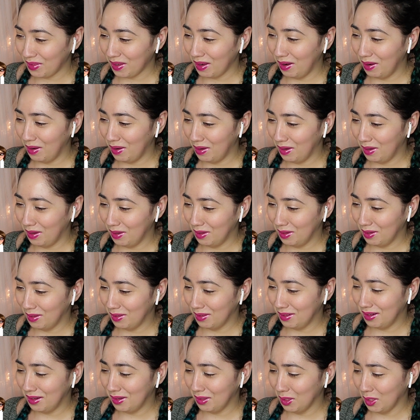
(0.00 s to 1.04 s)
oh, oh.
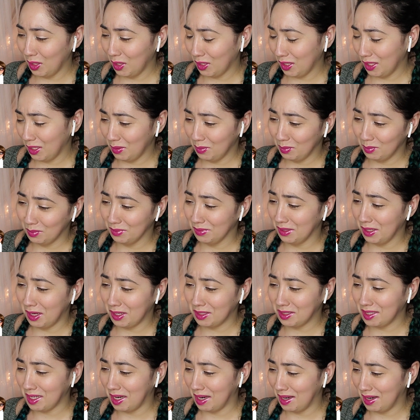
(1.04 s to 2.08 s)
Oh, look at them,
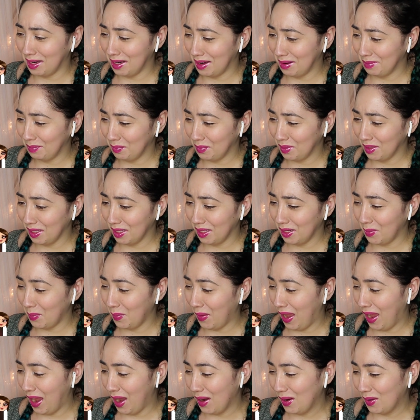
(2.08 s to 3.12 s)
locked up, let them
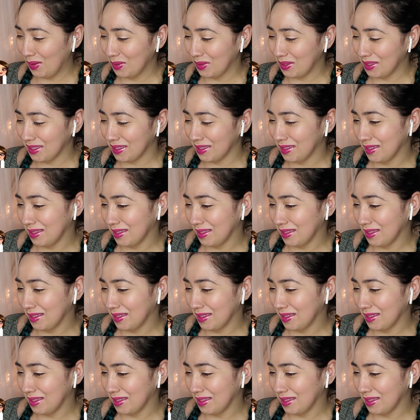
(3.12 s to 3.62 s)
out.